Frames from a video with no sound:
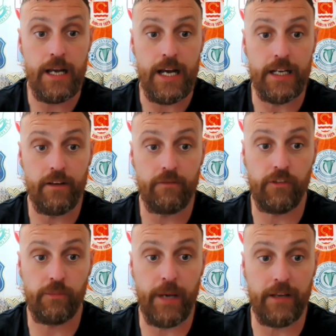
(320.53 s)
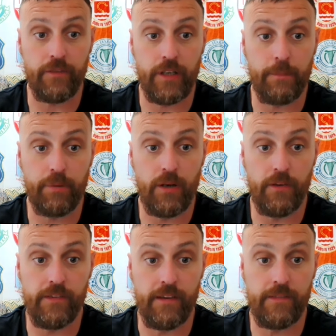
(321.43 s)
and out of respect for that
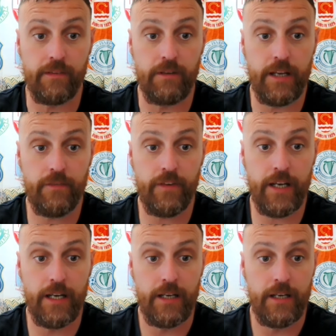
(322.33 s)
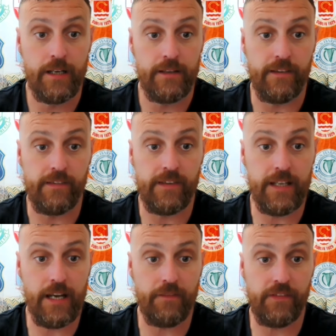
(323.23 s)
process, UEFA, the
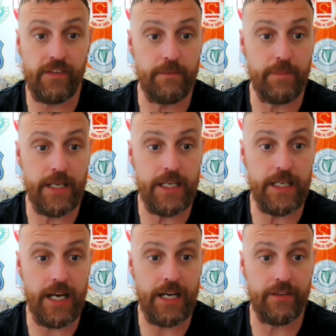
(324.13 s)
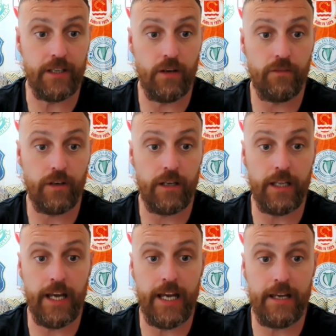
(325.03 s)
CFCB, and the
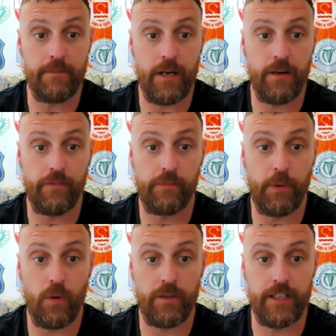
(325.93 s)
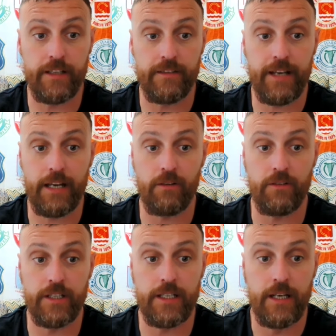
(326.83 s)
overall aim of sporting
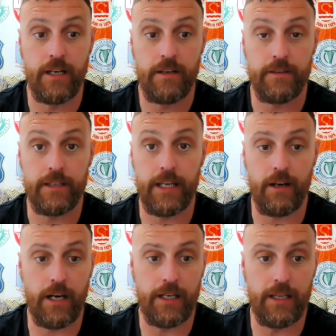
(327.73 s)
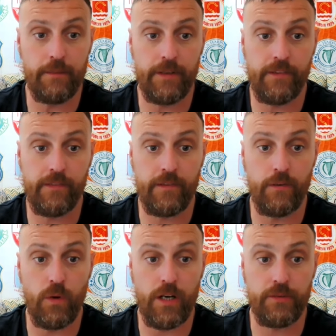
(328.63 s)
integrity, there are limits
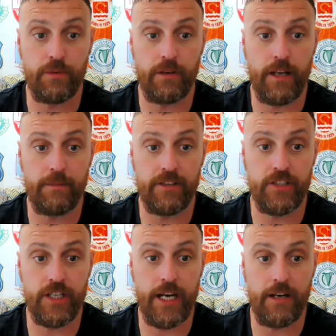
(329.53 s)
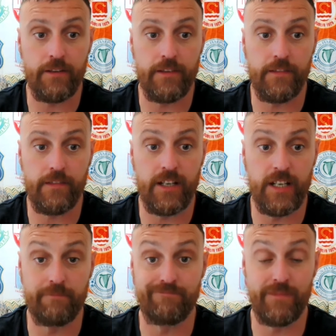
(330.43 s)
to what we are able to share at this
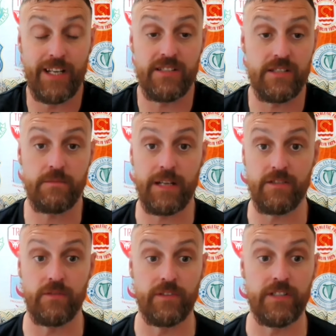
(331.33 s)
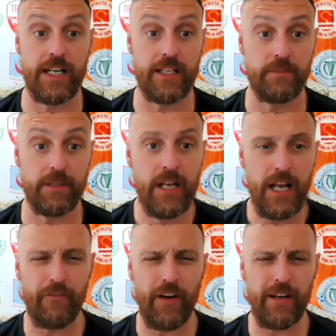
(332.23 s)
time. That's understandable.
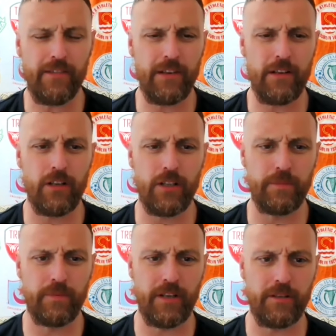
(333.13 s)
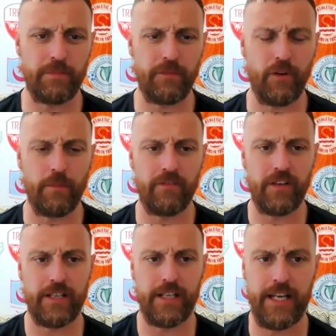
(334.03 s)
In fairness to the club, though, before I move
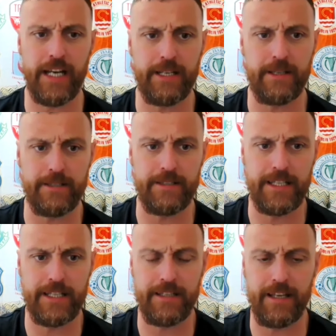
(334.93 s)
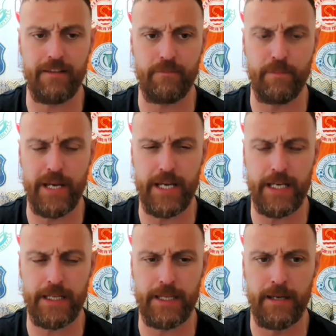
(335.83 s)
on again, I think they've
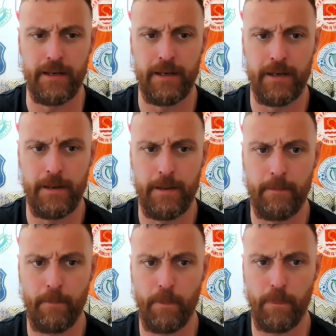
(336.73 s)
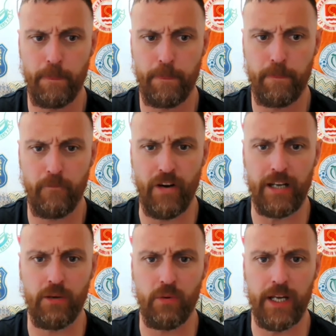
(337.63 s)
been
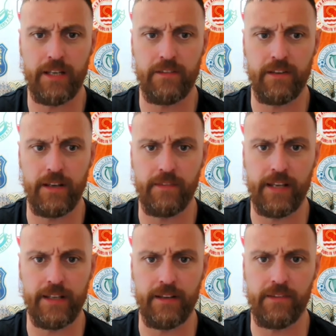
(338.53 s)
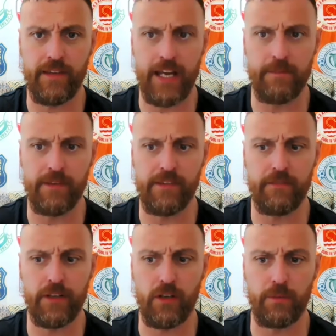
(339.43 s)
fairly quick to send out statements,
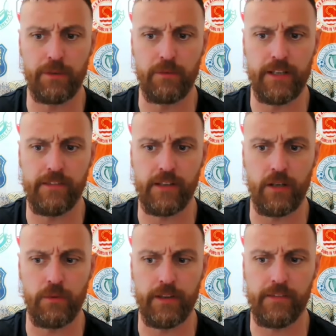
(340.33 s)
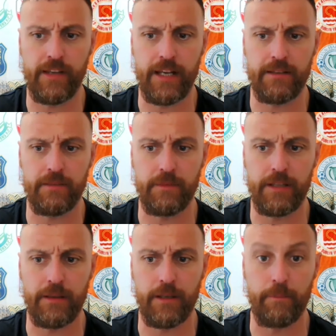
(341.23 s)
even a couple of weeks ago when they said
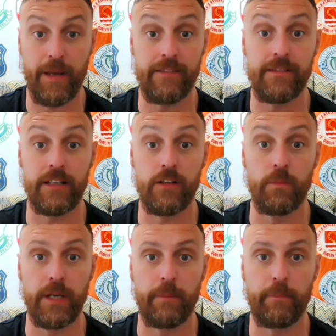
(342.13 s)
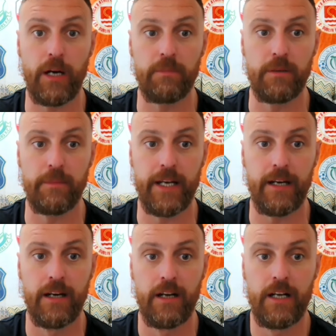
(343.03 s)
that there basically could be a problem
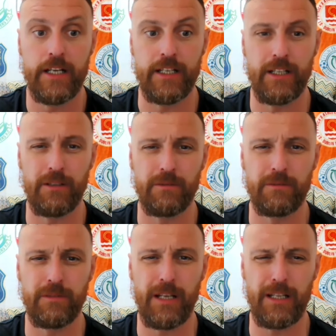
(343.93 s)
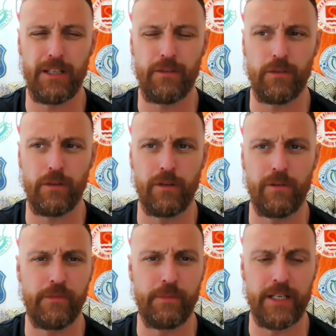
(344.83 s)
here. You know, a lot of other
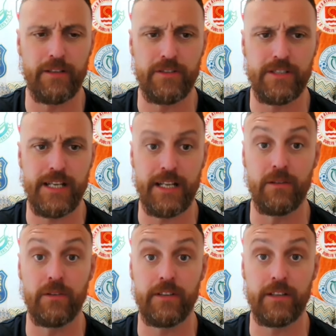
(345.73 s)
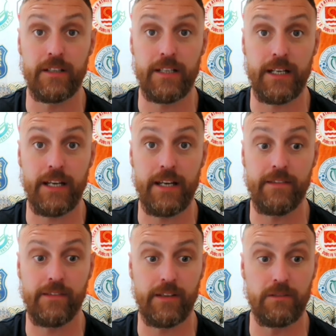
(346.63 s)
clubs might have just said nothing in that
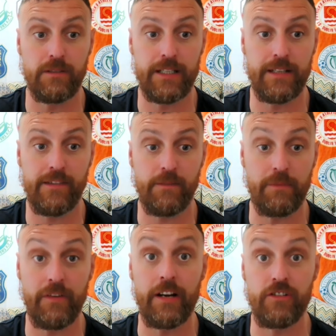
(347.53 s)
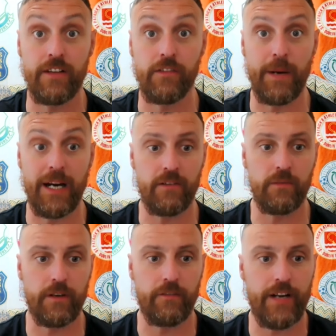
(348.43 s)
case, so at least they've been very
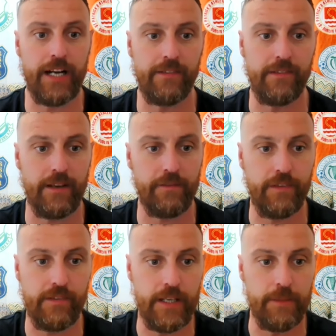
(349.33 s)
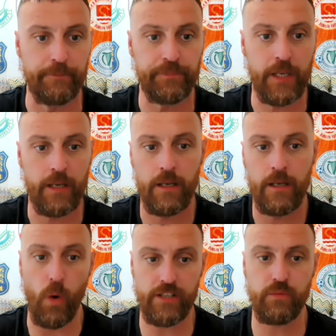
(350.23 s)
transparent with their fans, I have to say.
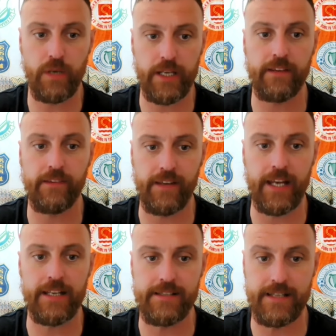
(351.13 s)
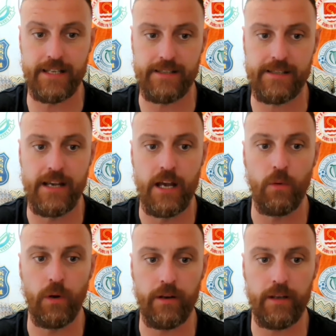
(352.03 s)
What we can say is this:
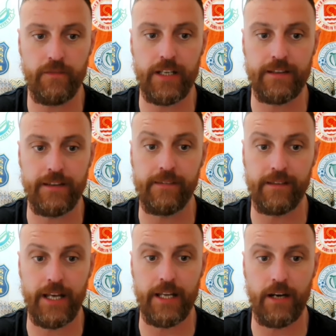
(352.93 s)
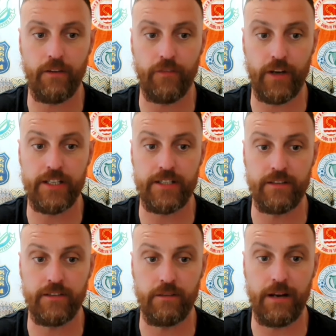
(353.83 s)
we're even at this late hour
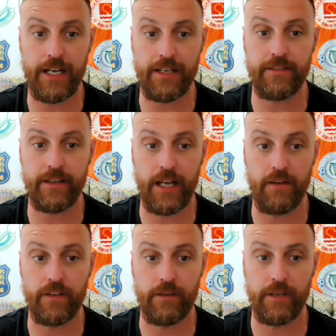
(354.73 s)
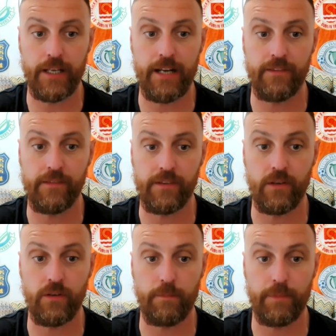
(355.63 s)
fighting to do anything and everything we can to
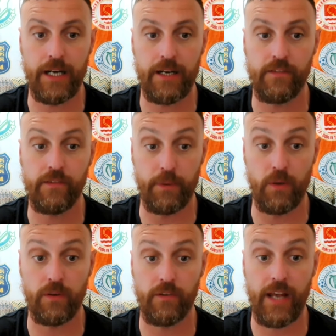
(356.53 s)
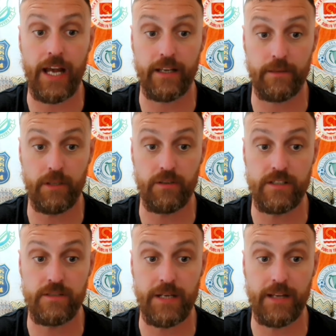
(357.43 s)
secure our players, supporters and
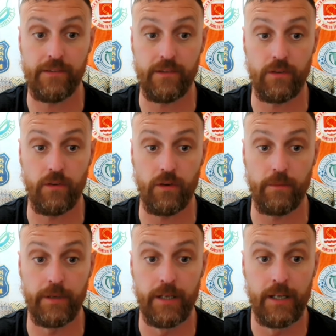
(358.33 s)
community's place in Europe.